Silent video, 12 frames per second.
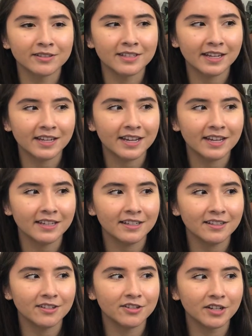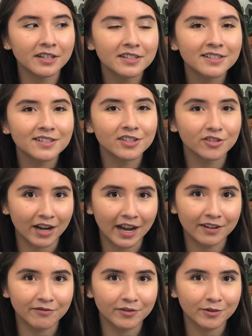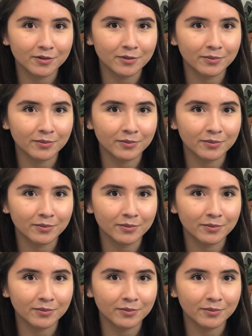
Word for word: dedicated just to dragon fruits,